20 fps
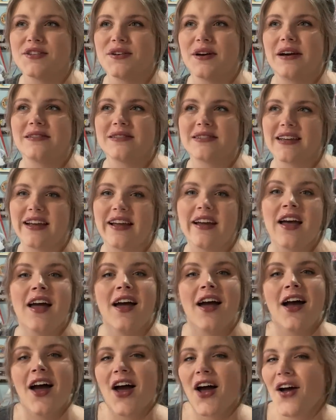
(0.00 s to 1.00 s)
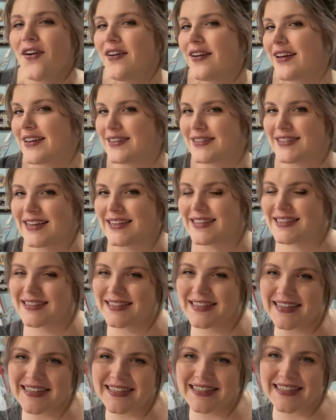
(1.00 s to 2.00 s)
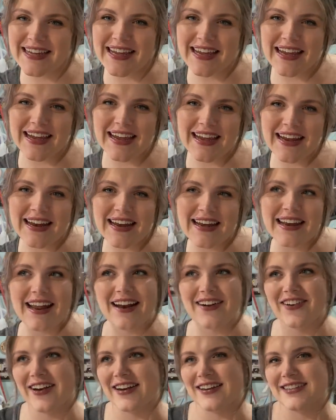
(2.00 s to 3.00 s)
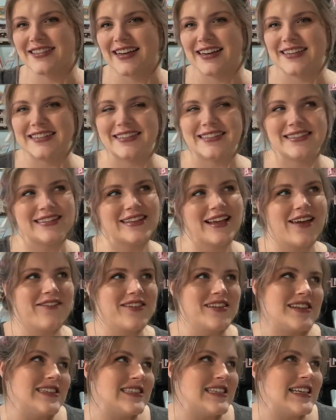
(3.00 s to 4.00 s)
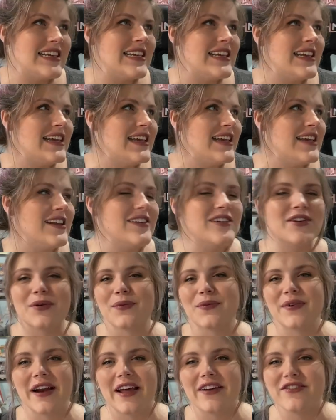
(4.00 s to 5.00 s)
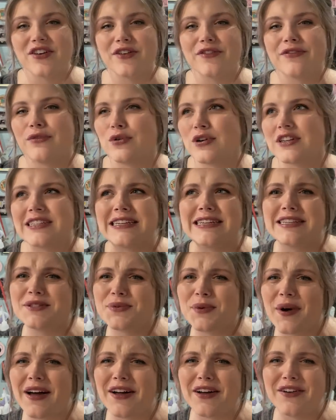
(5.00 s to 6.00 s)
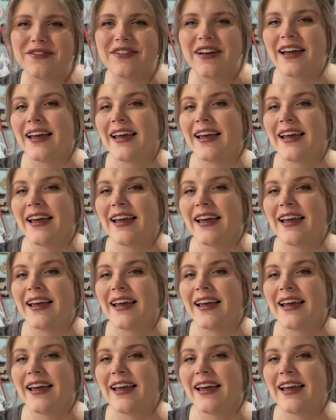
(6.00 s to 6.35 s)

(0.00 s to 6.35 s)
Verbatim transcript: So I was like, I'll get a size 16 and I'll get a size 17 or whatever, 14, 12.